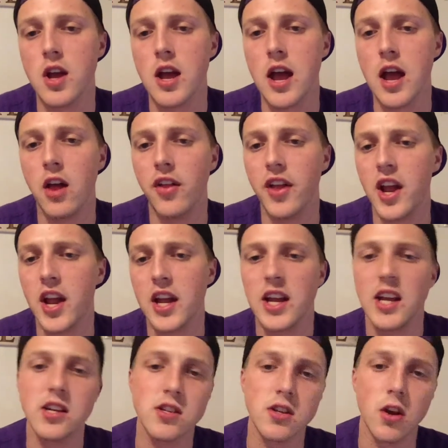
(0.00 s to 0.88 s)
LA.
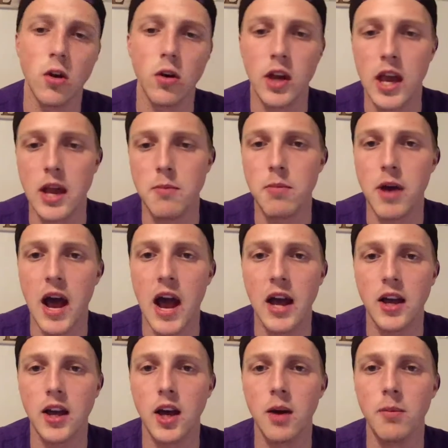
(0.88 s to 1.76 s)
He's an okay
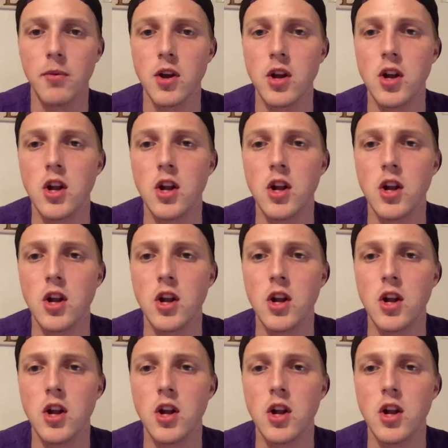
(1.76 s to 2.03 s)
backup.